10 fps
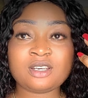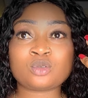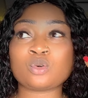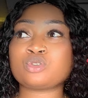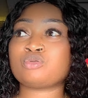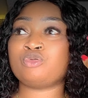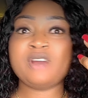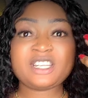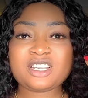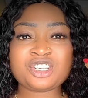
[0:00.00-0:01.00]
It was
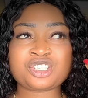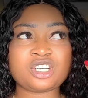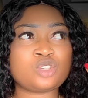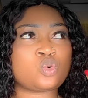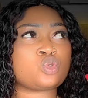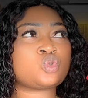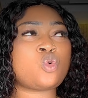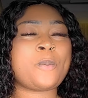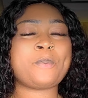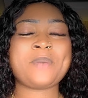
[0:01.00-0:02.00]
reddish. It was
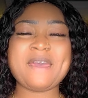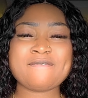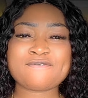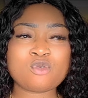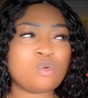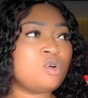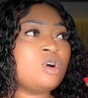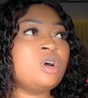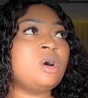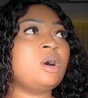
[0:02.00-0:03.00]
so painful.